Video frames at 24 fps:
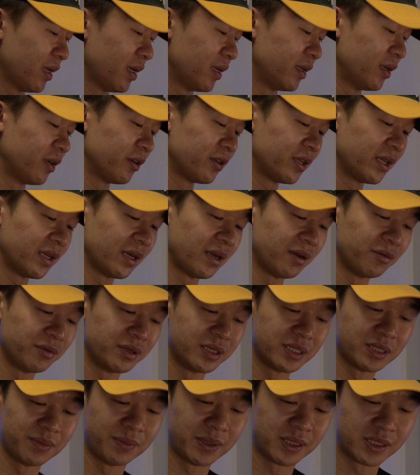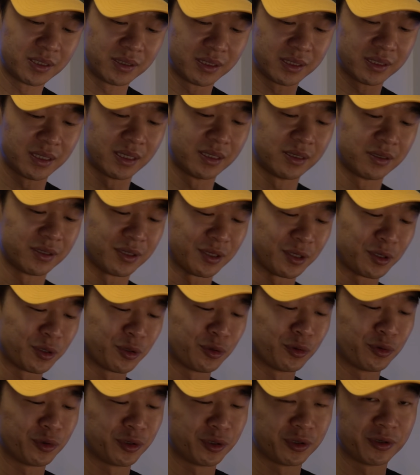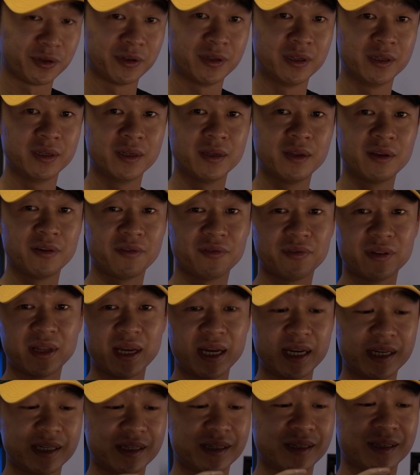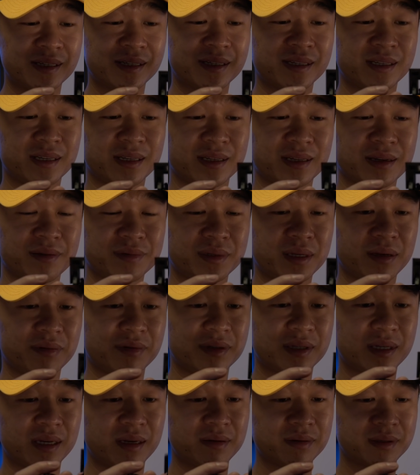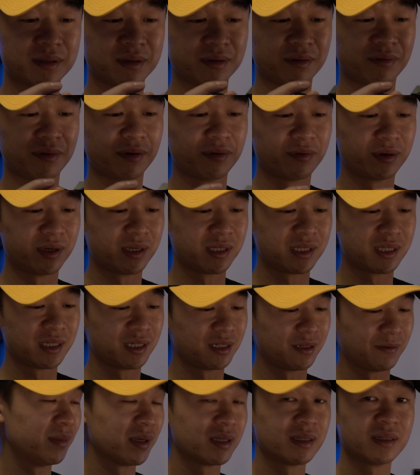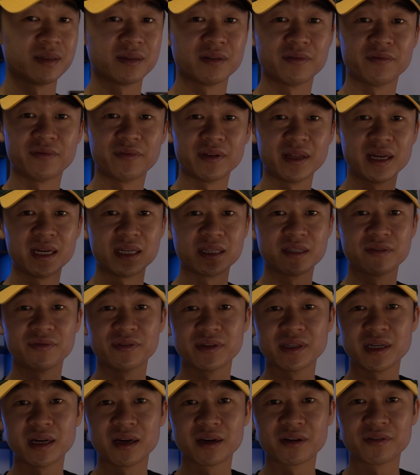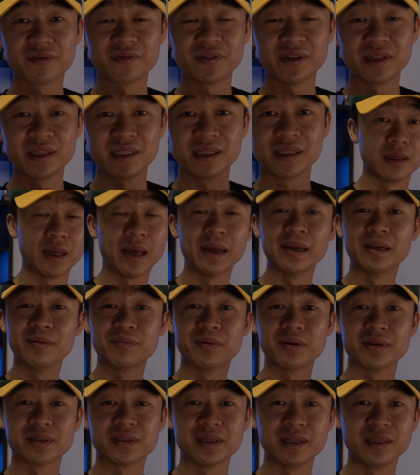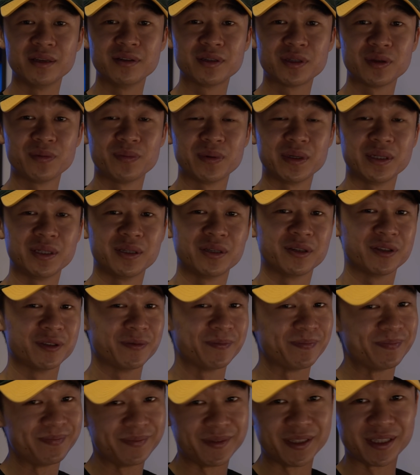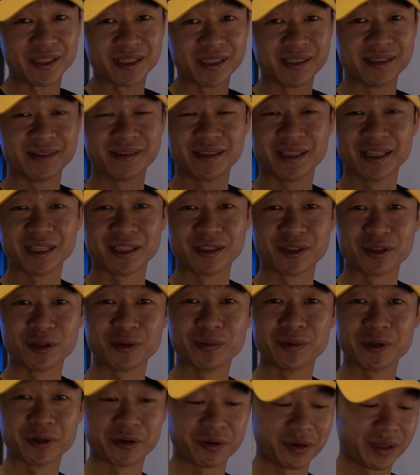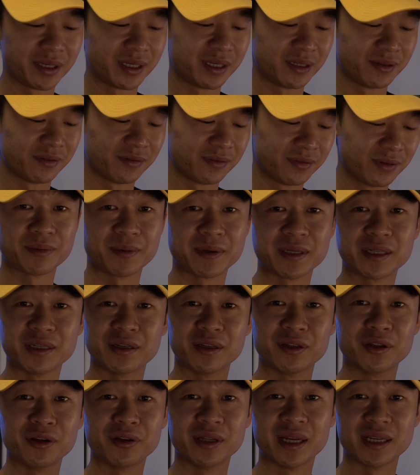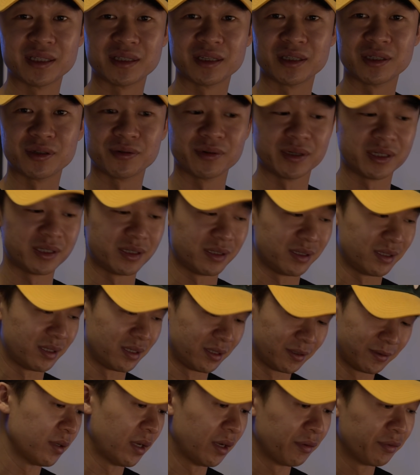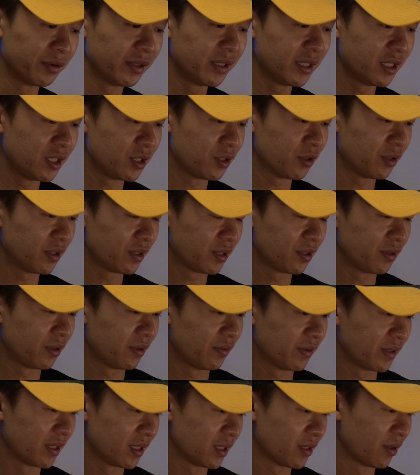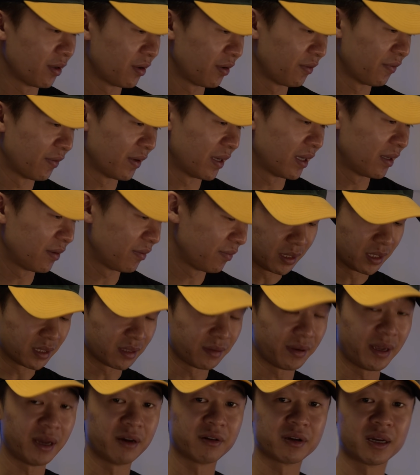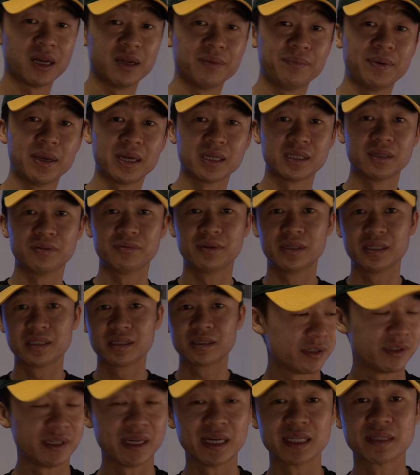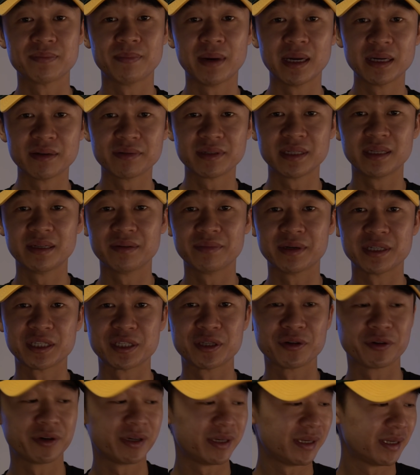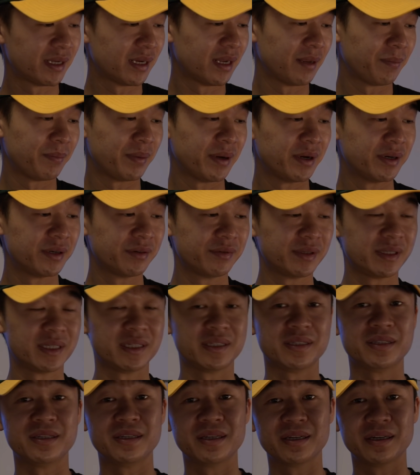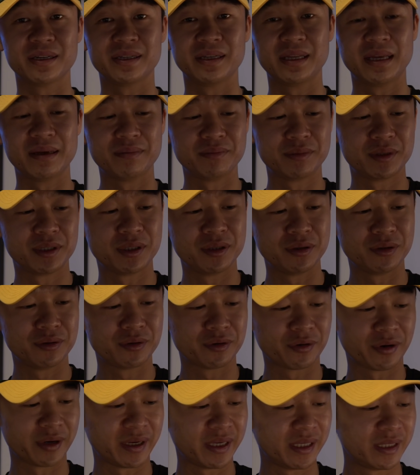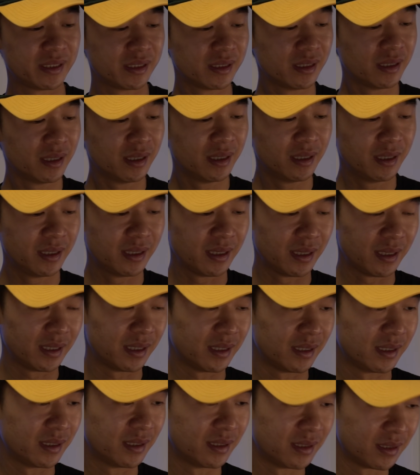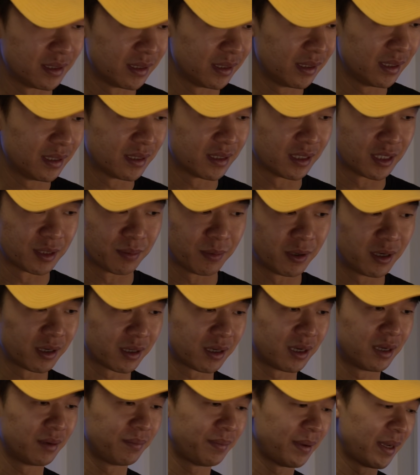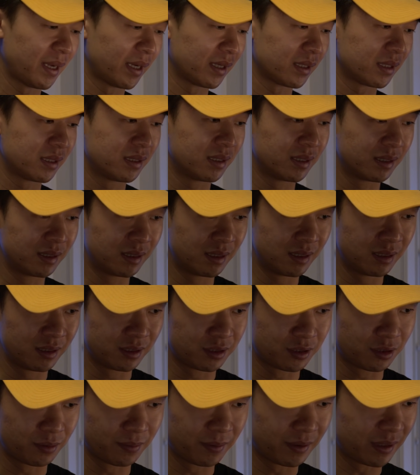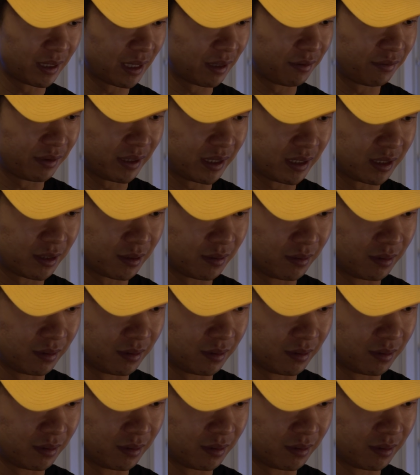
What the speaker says: Another thing I wanted to mention is that there's a cool flash that comes off the top, so if you wanted to mix in some flash photography, I didn't personally use it, but you know, you could get super creative, especially in low light situations. So I really enjoyed shooting with this 35 because of how compact it was. So you guys might have seen in my story that I paired it with this Zhiyun M2 Crane, and it's a small, compact, super lightweight